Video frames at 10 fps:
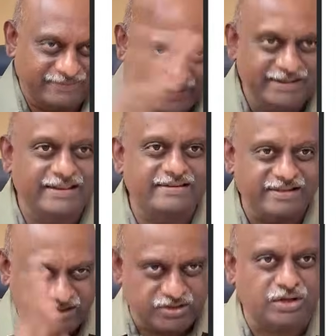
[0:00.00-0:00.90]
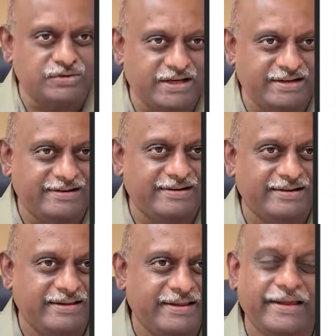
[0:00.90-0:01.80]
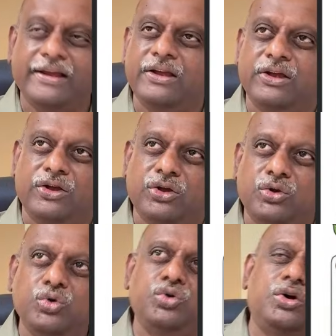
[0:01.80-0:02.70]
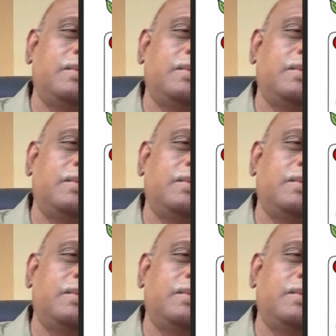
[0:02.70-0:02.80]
in the 6,000, you know